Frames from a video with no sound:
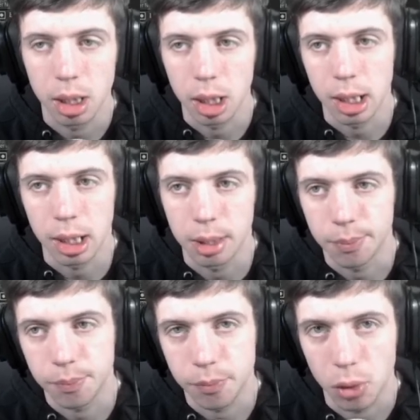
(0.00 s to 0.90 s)

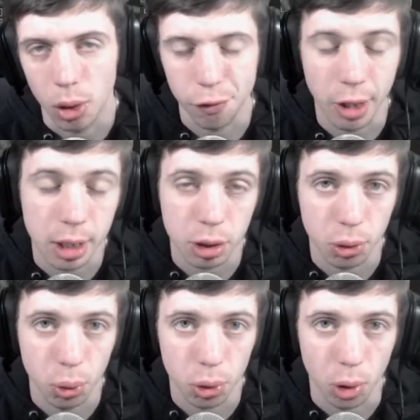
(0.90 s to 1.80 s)
Now if I had the
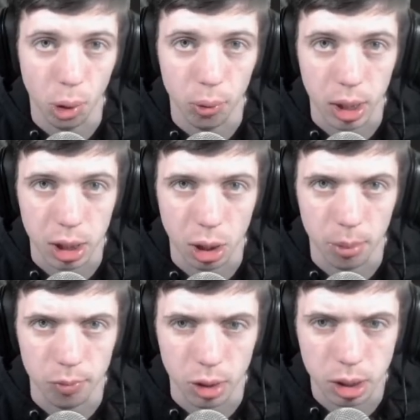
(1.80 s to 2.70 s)
encoder already
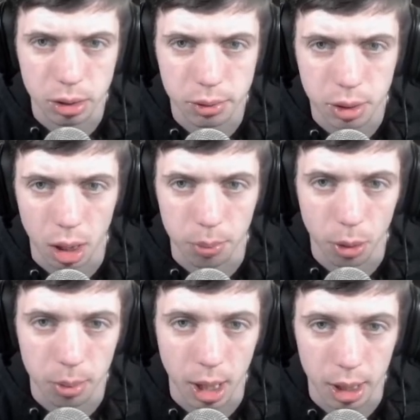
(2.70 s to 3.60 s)
up and running, it'd
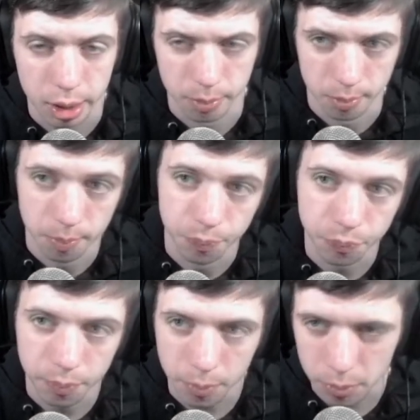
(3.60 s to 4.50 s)
probably add it,
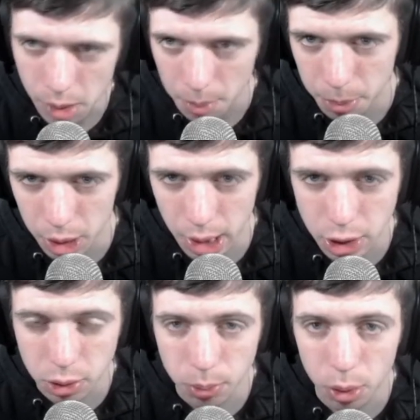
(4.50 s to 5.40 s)
but
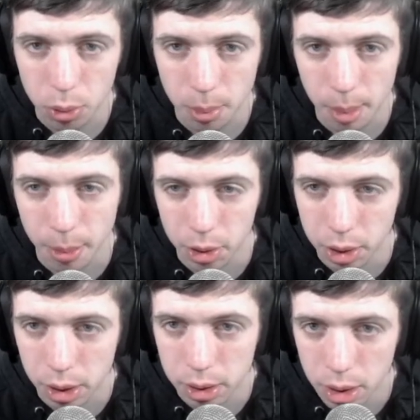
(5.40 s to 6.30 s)
this is what will come up
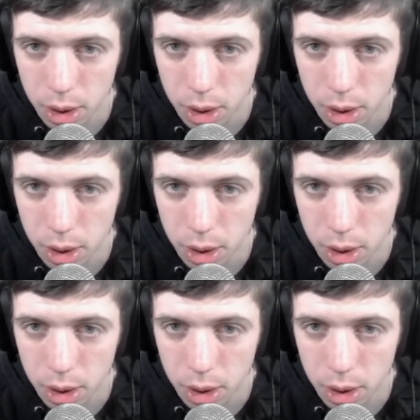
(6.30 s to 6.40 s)
under.